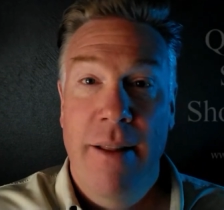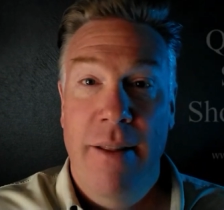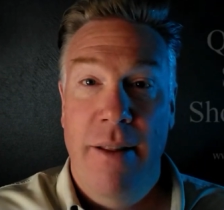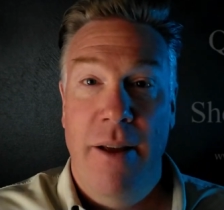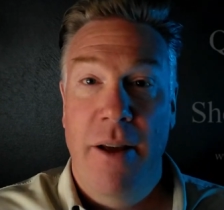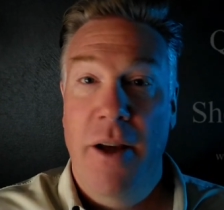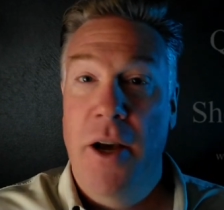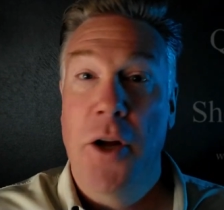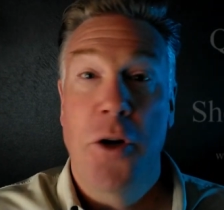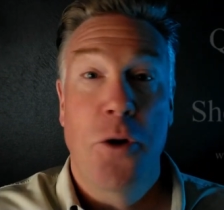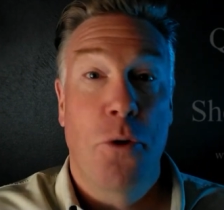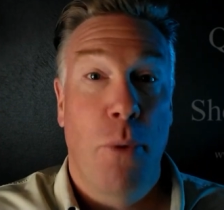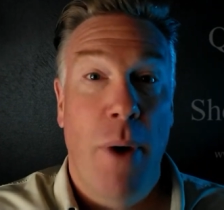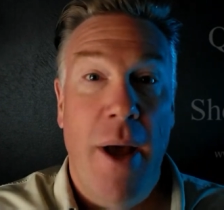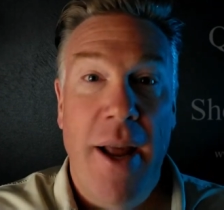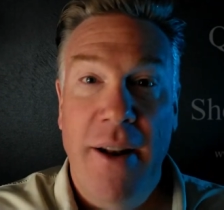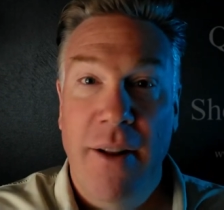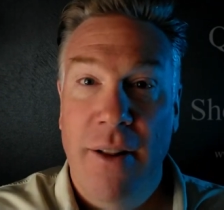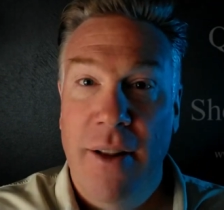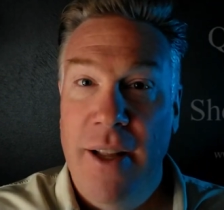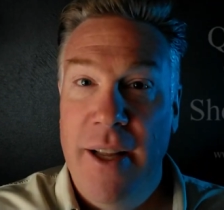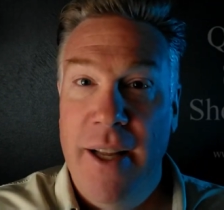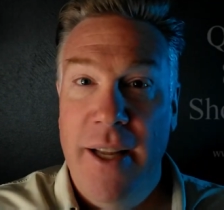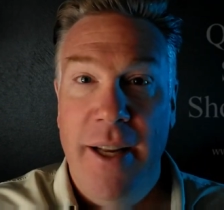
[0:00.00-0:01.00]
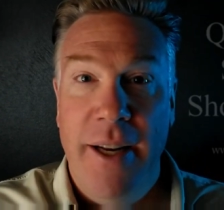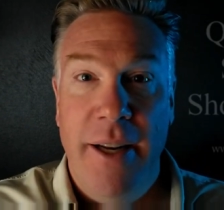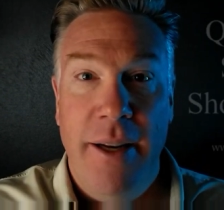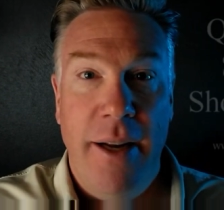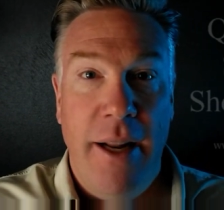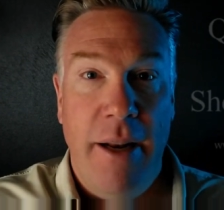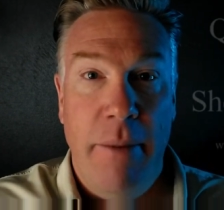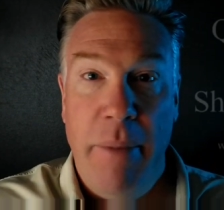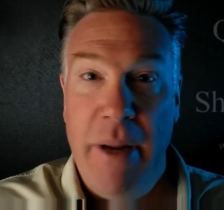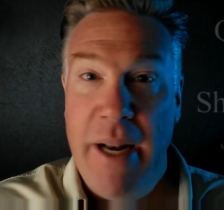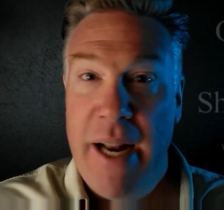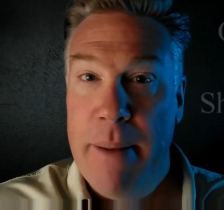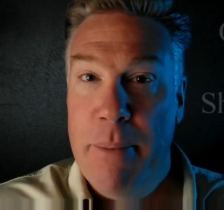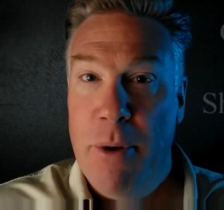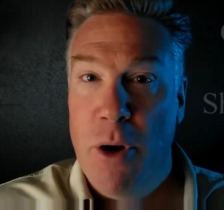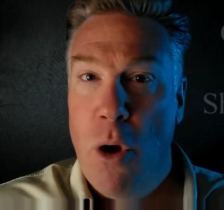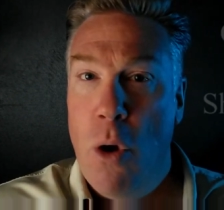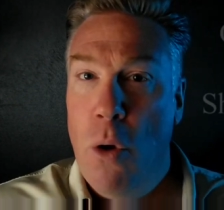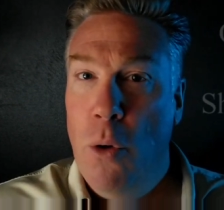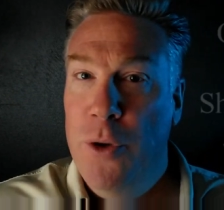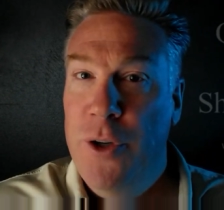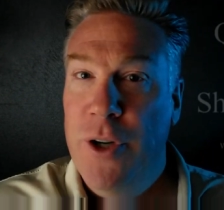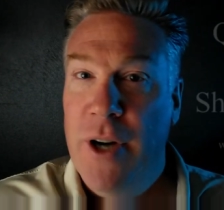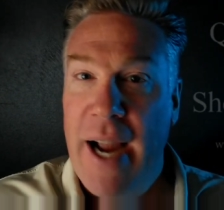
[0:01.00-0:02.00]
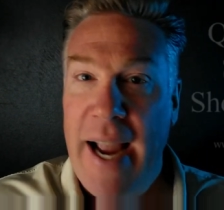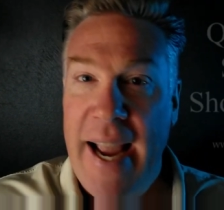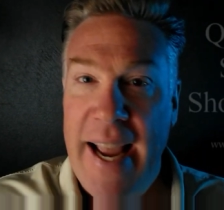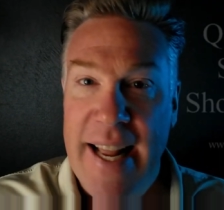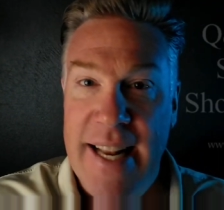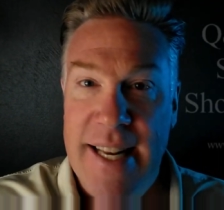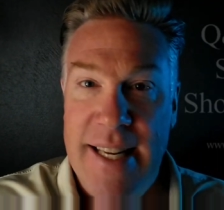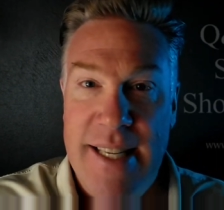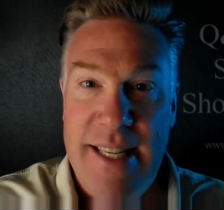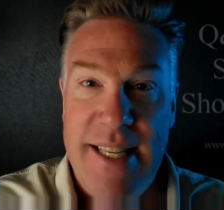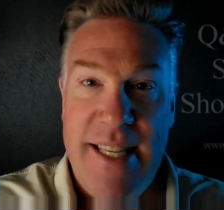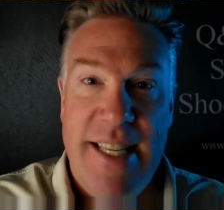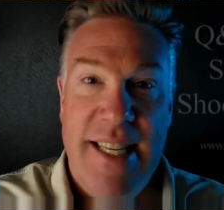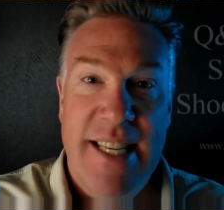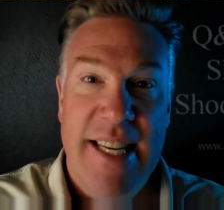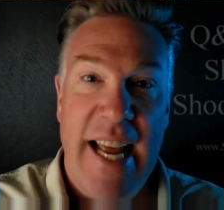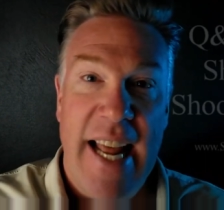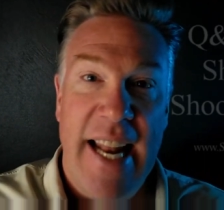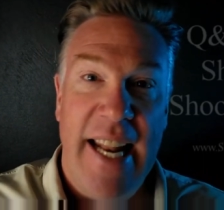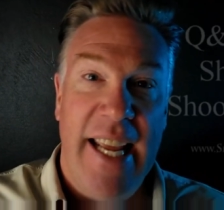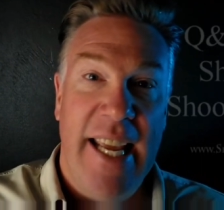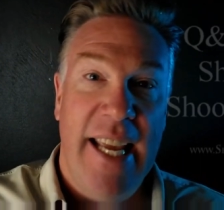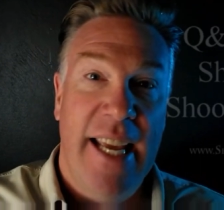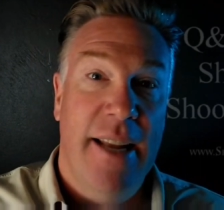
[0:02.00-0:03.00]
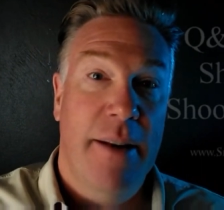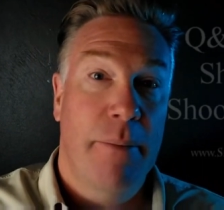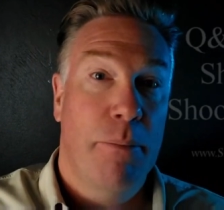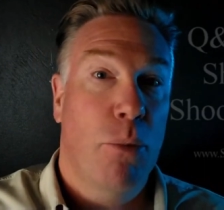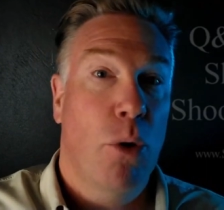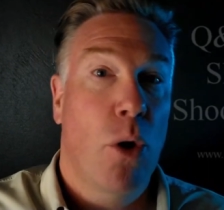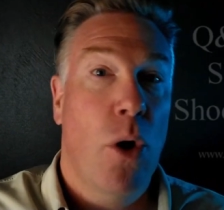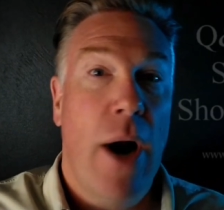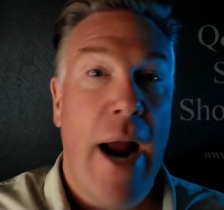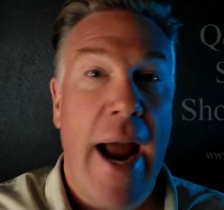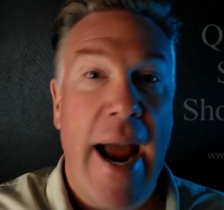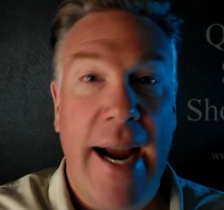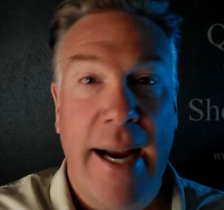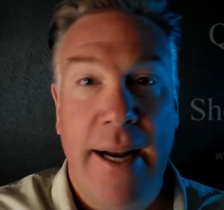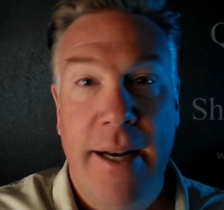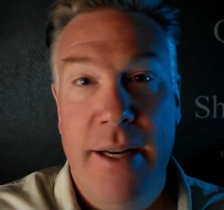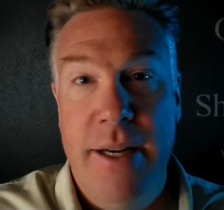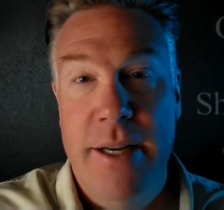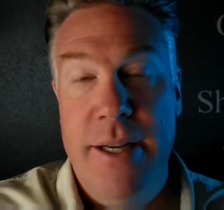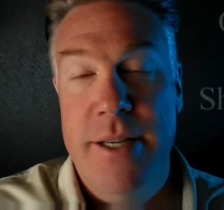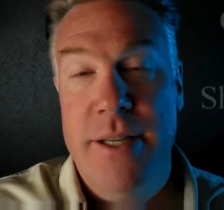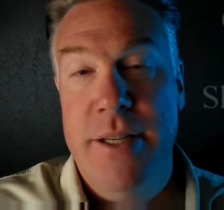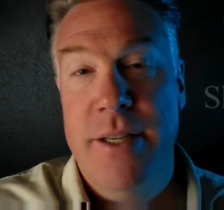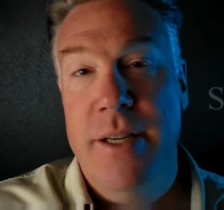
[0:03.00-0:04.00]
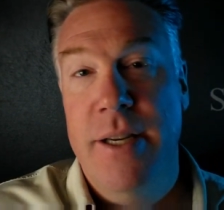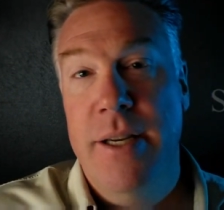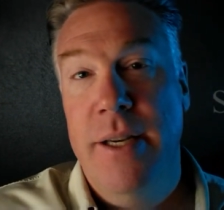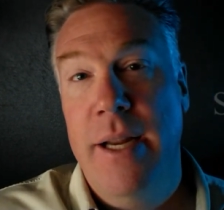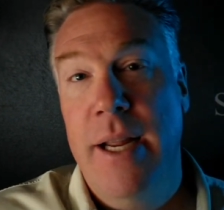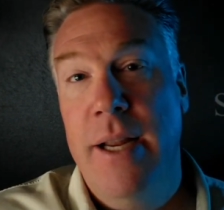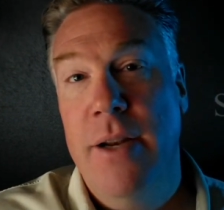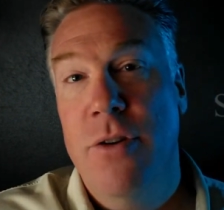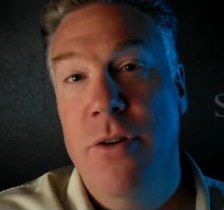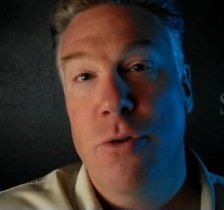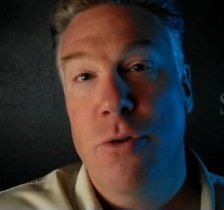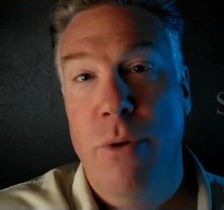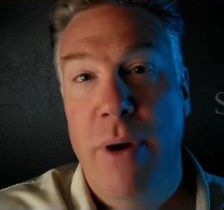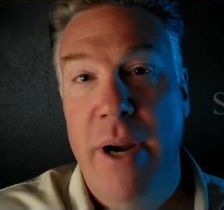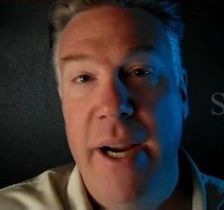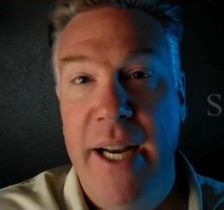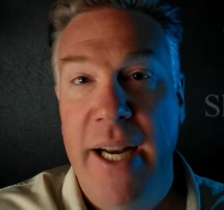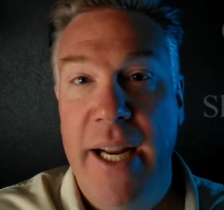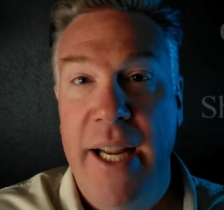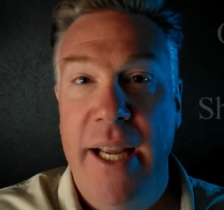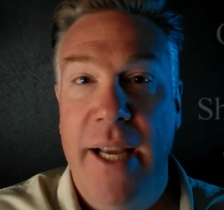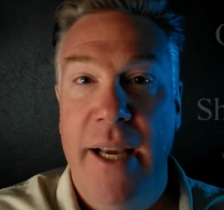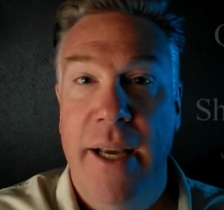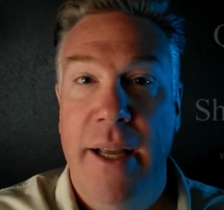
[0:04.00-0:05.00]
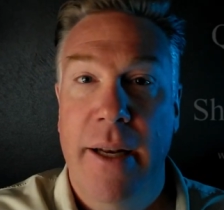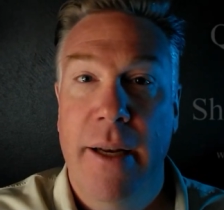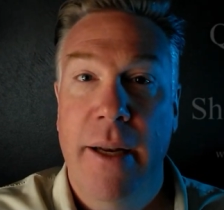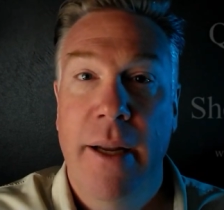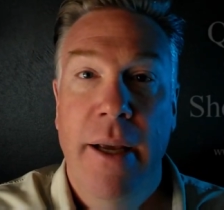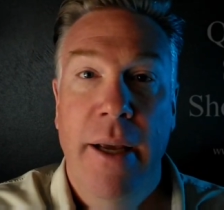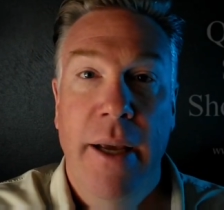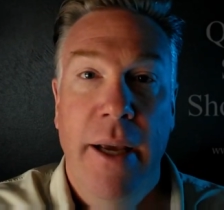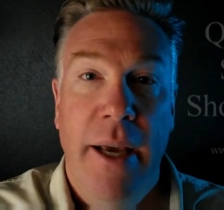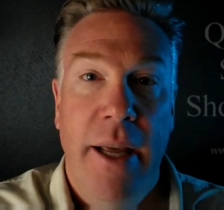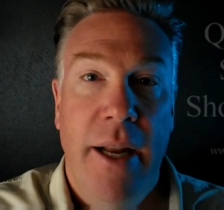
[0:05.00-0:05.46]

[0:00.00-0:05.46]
the adrenaline and, and being able to hold your hands steady and practice and, training and,